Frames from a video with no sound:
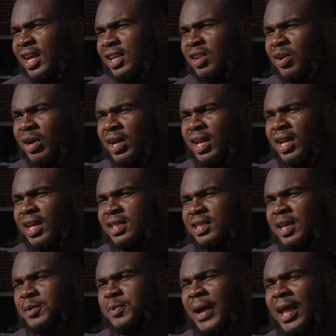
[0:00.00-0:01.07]
You know,
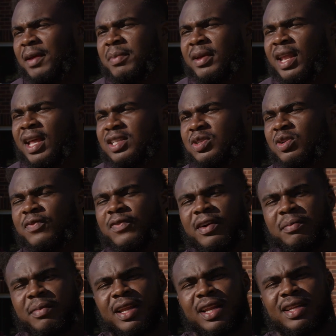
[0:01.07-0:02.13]
that's probably been like true for a
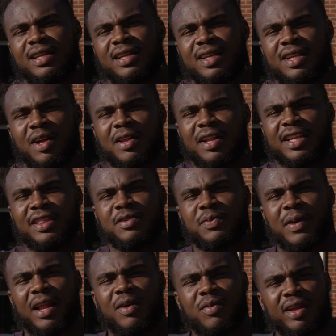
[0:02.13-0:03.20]
minute. I think
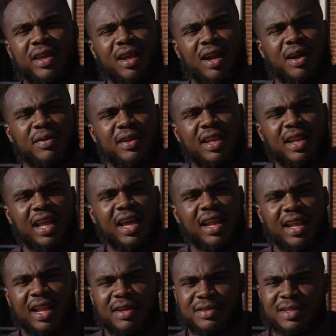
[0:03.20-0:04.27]
probably 1 year I didn't have
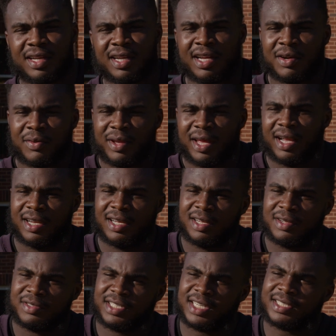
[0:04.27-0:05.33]
it. We had
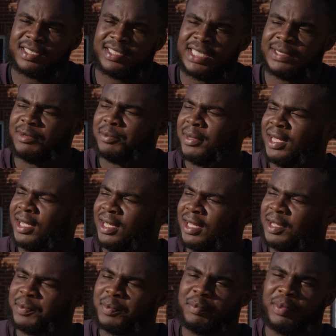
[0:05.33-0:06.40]
Justin Zimmer, man,
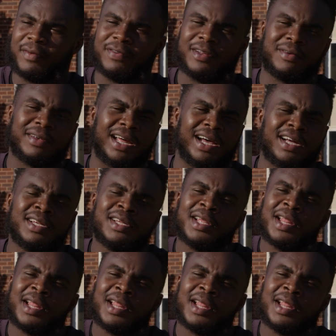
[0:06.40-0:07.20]
he up in Buffalo now.